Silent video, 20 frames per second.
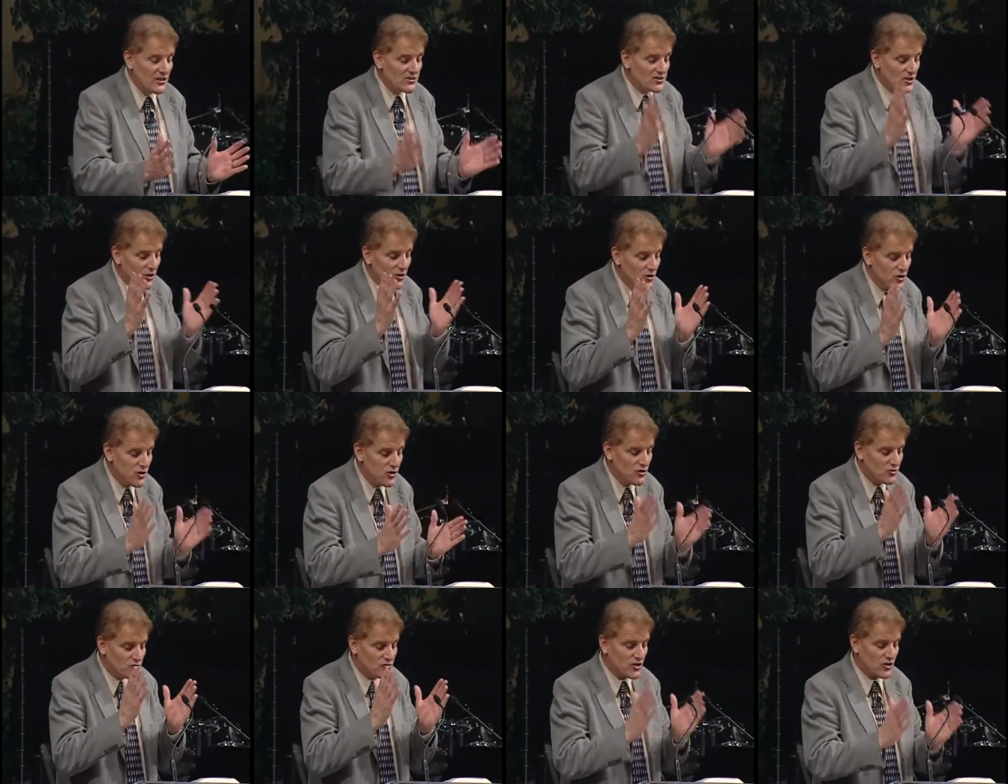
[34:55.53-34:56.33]
So
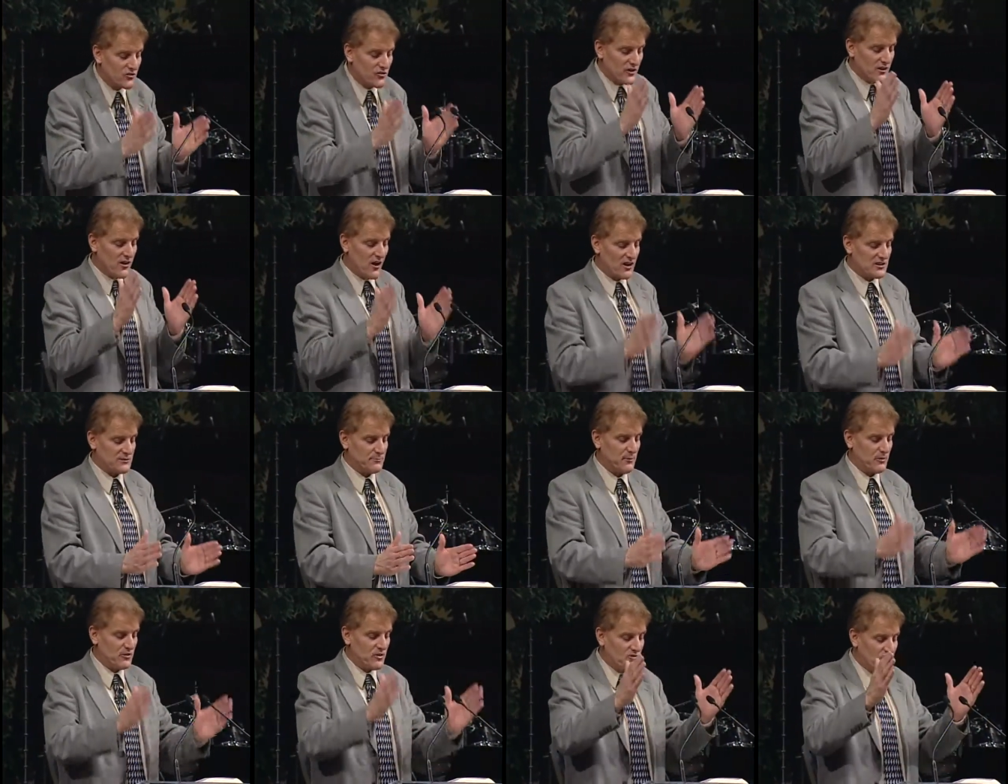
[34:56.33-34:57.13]
who took the
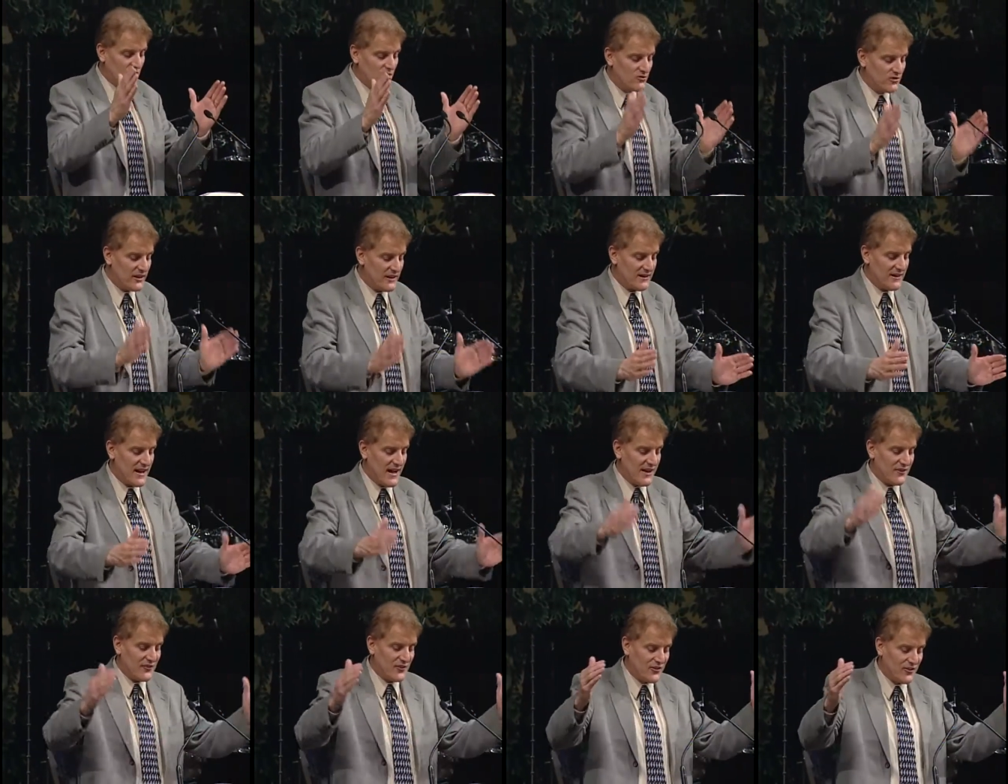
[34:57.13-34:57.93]
gospel to
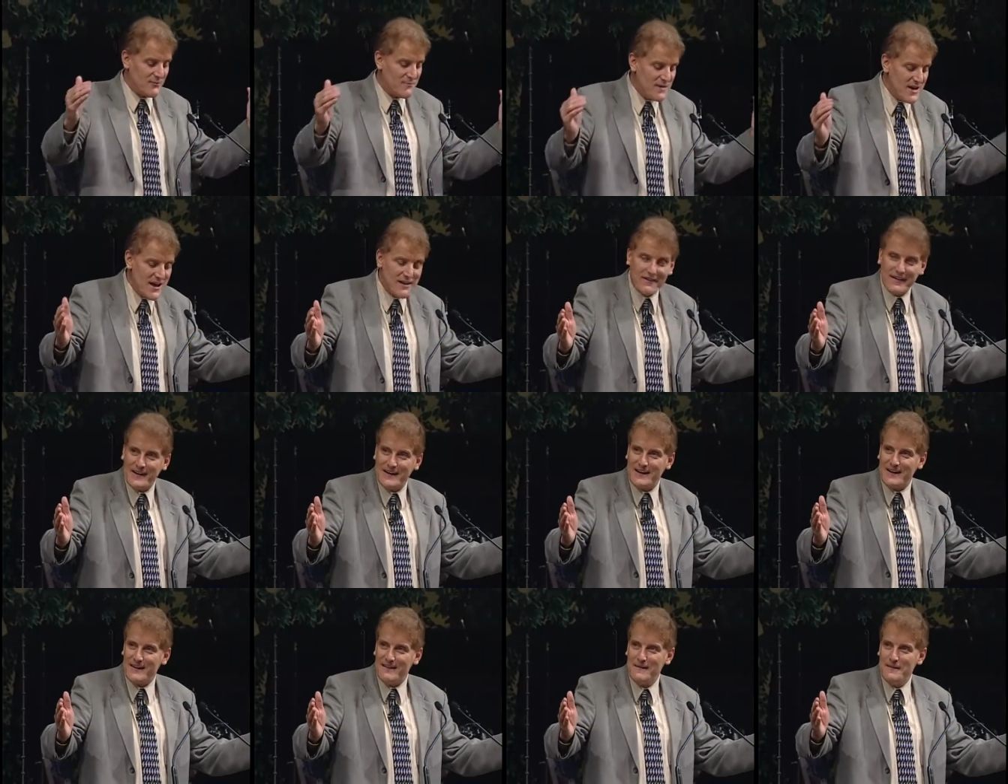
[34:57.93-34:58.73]
Judea and
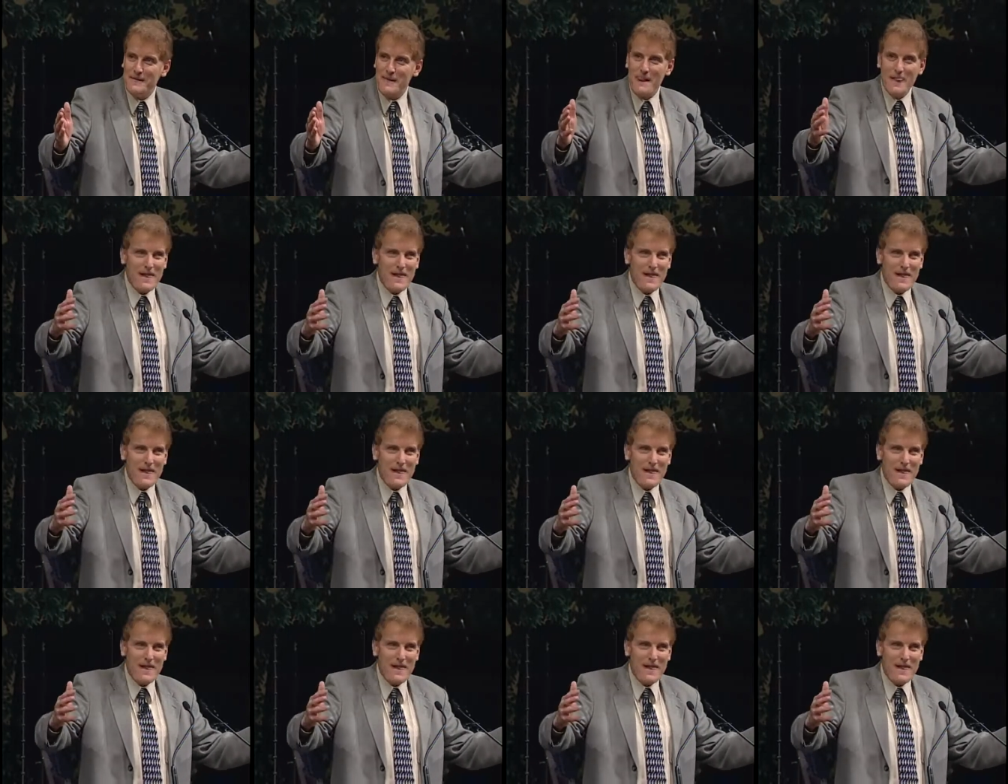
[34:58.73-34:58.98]
Samaria?